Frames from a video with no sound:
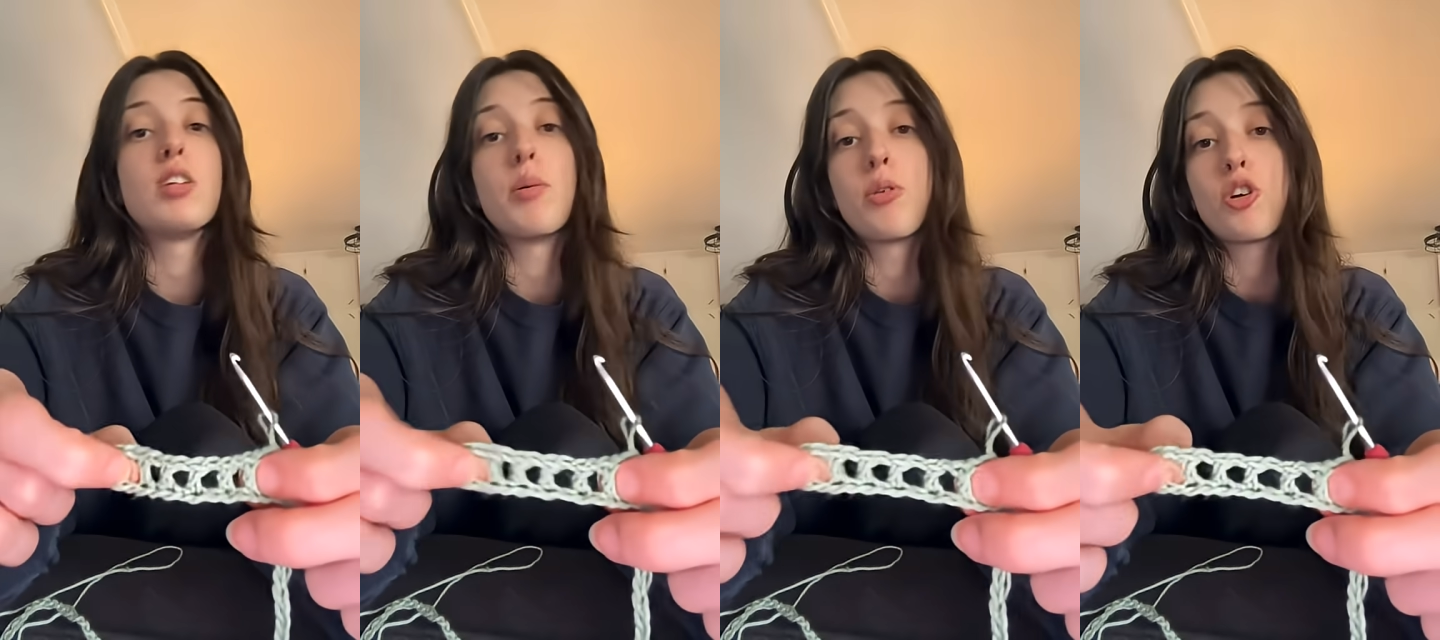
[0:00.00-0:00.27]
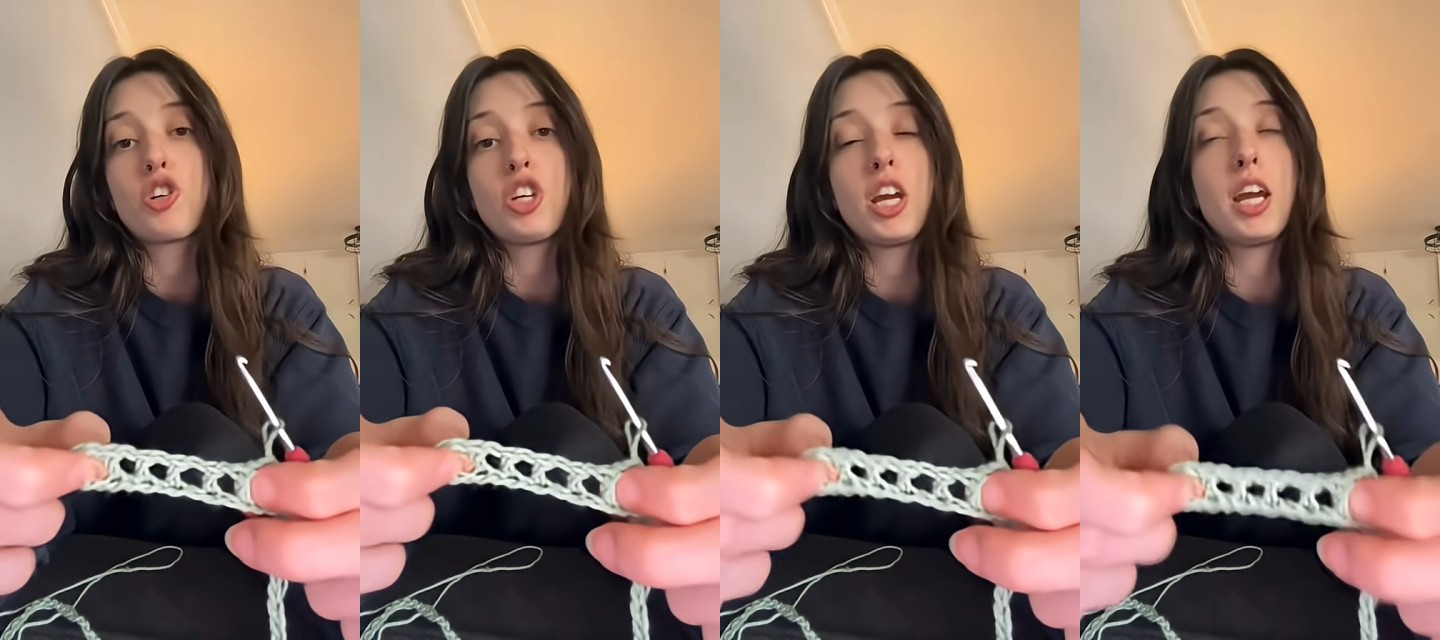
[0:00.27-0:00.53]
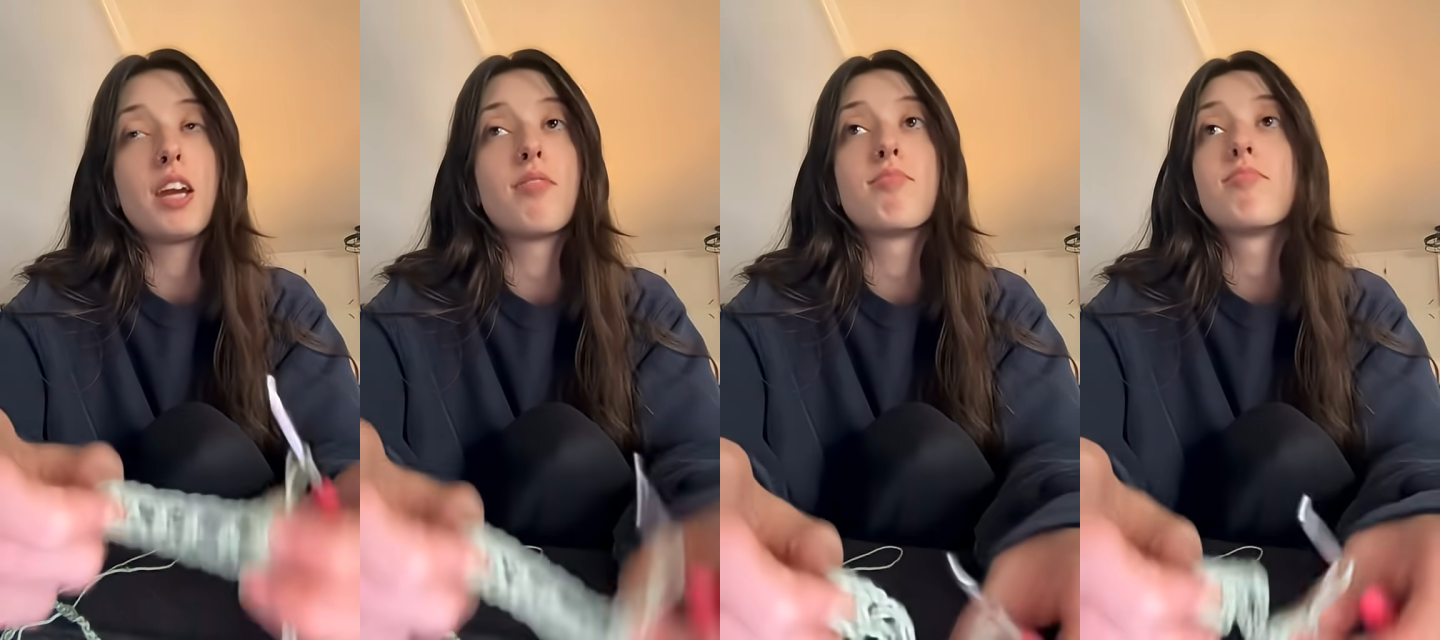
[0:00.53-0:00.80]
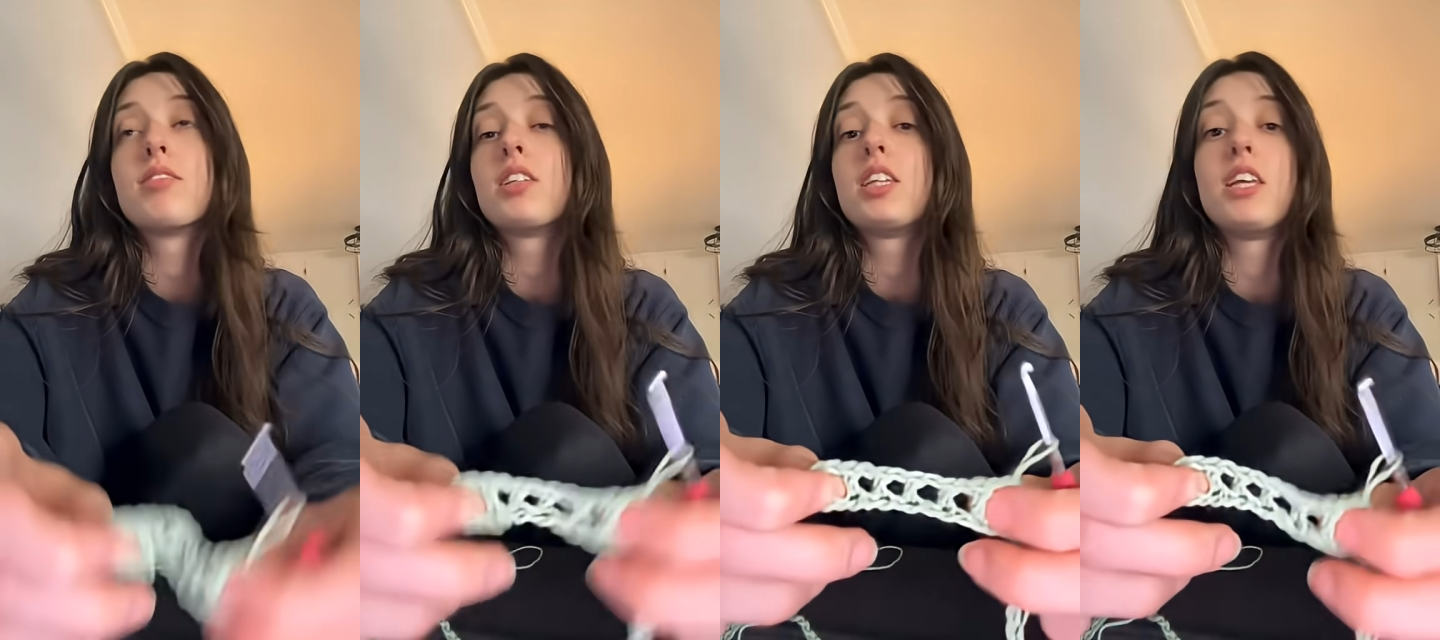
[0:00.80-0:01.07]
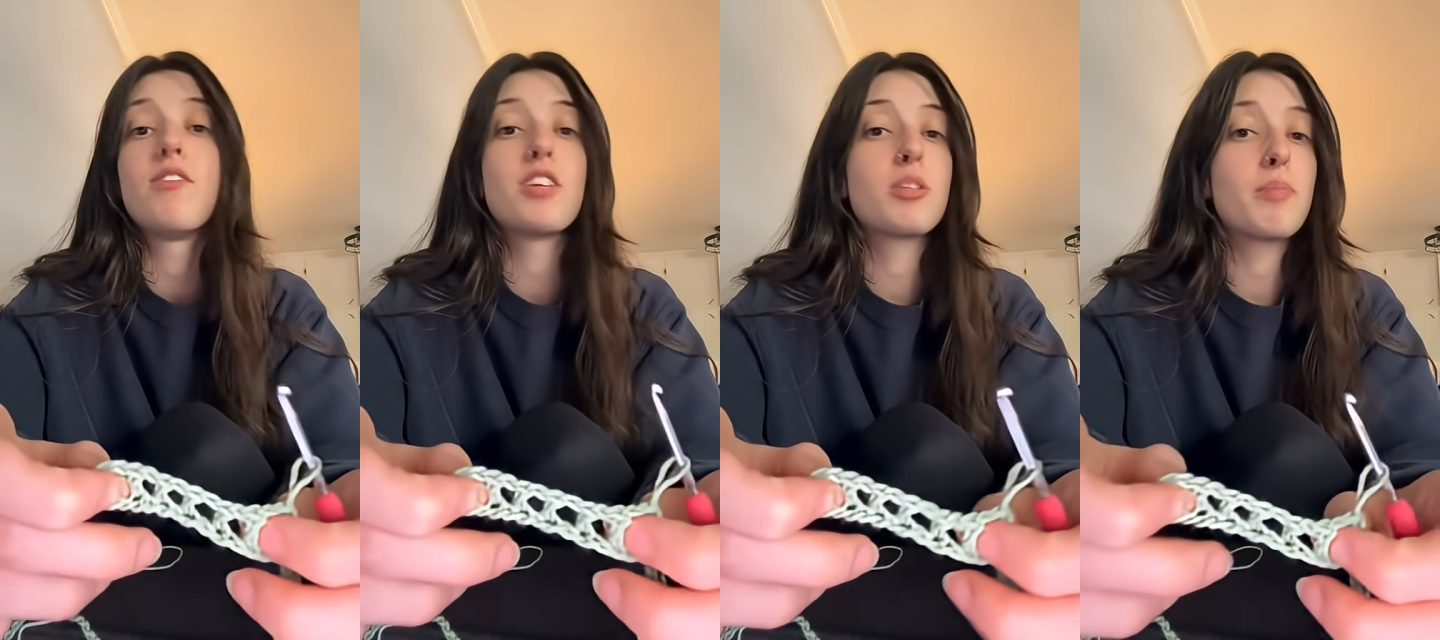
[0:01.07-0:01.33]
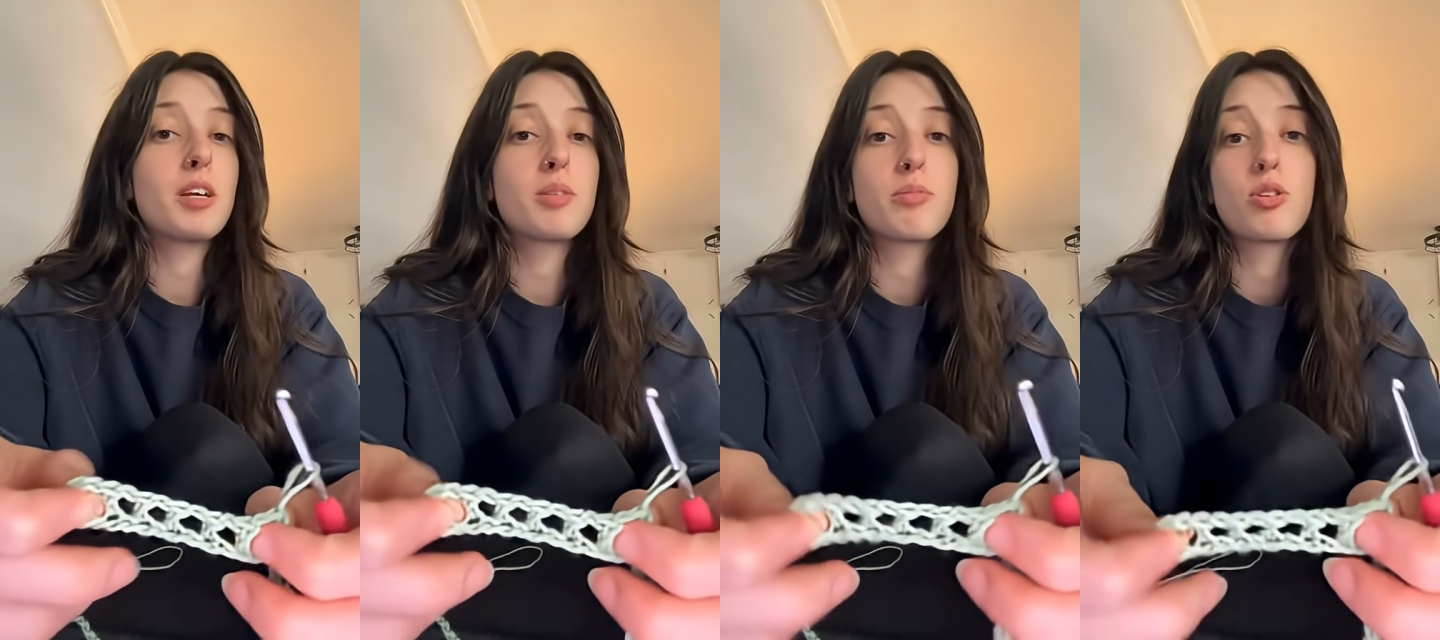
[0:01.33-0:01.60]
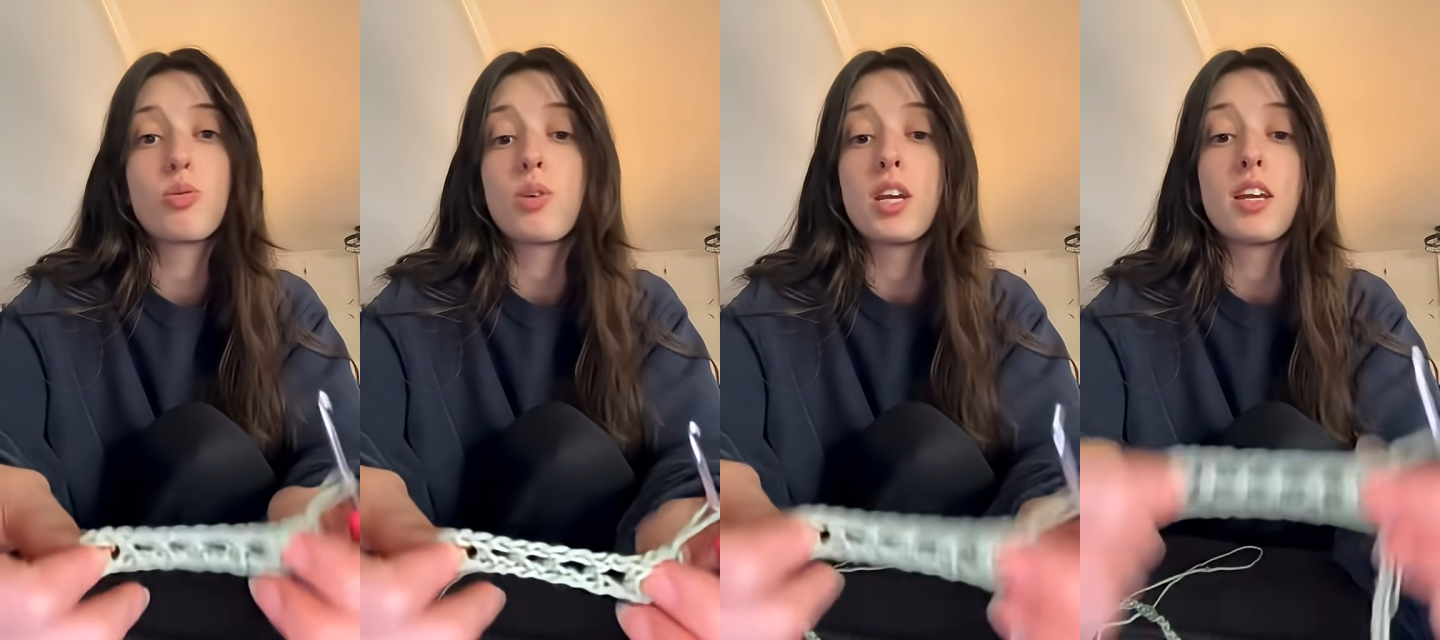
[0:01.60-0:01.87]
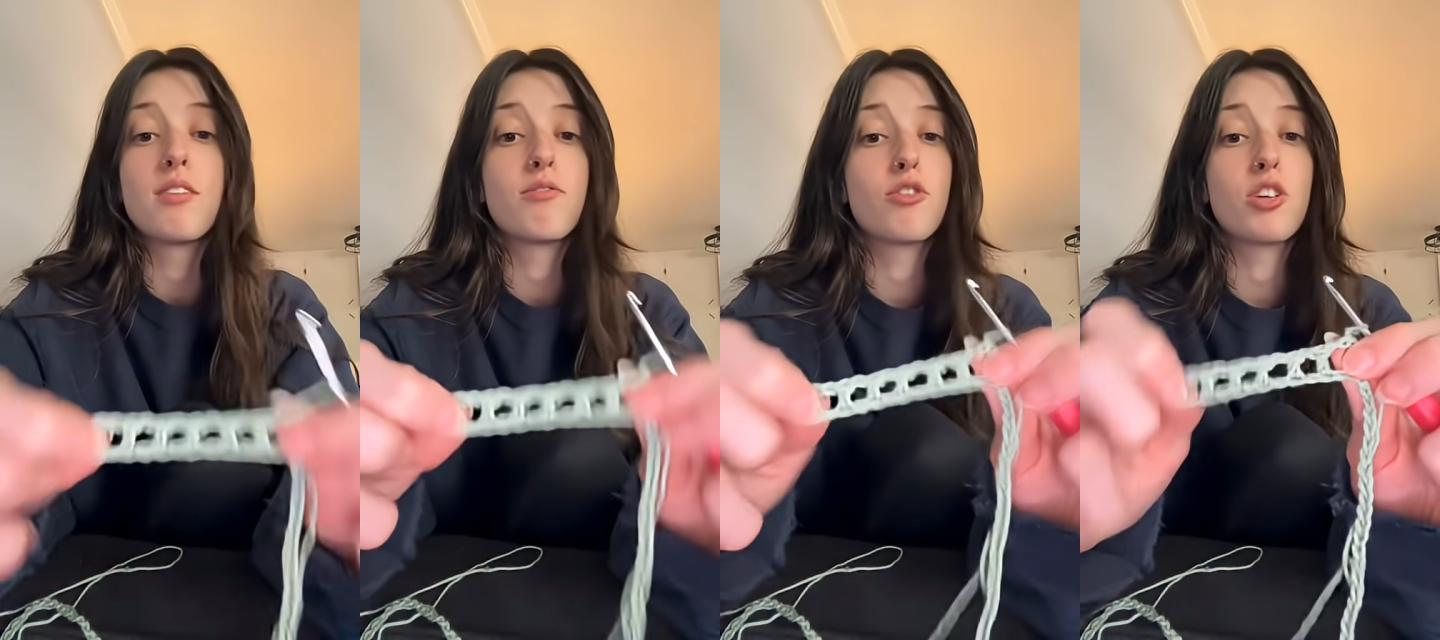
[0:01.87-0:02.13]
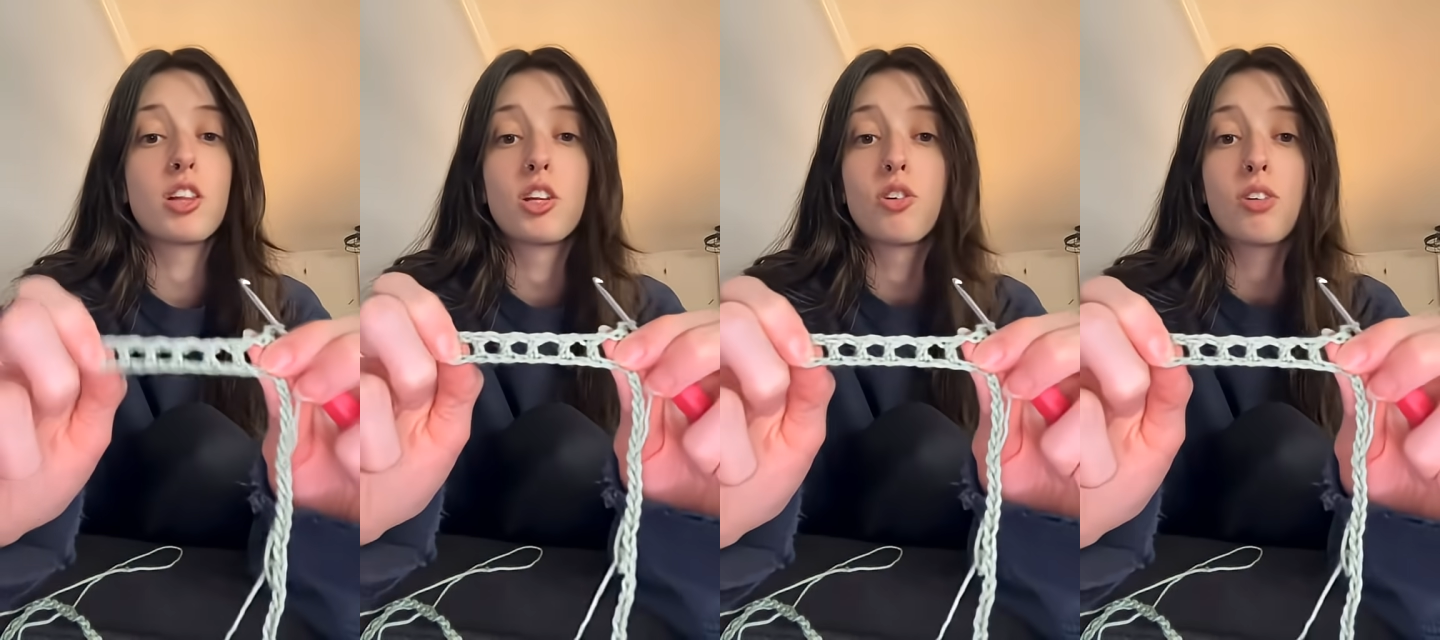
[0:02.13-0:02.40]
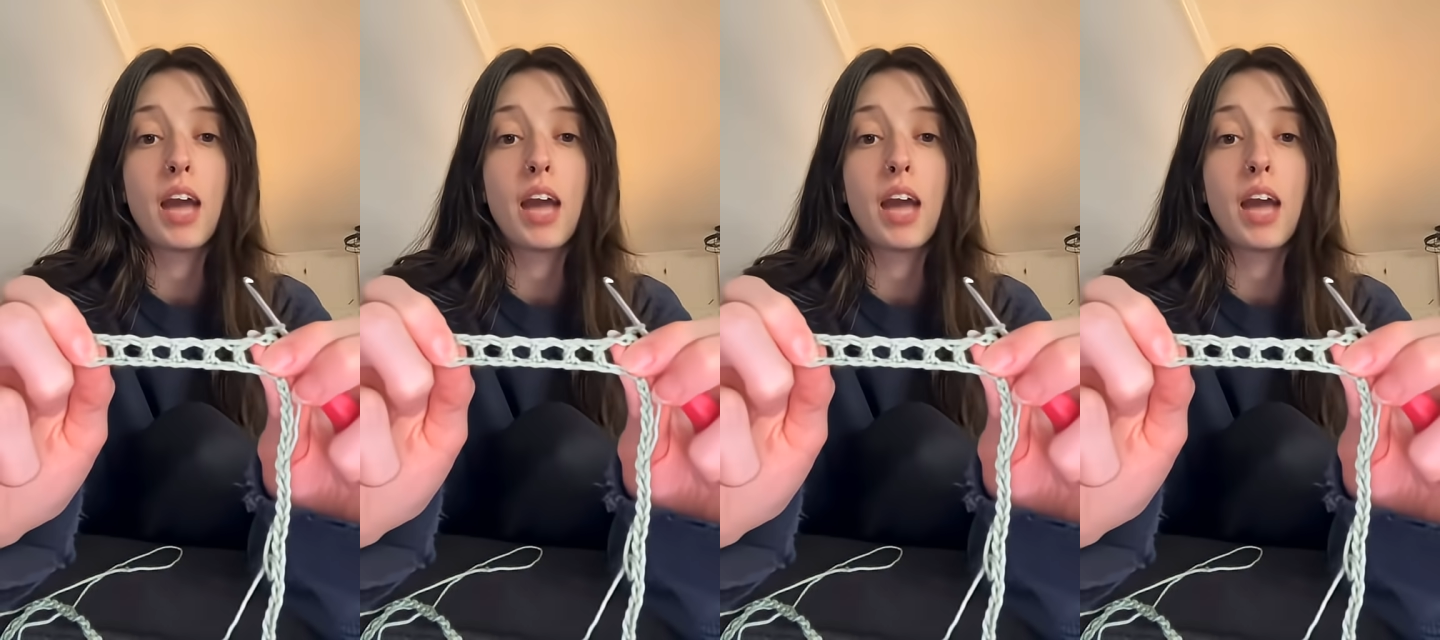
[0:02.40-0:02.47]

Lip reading: double crocheting, leaving space between for the little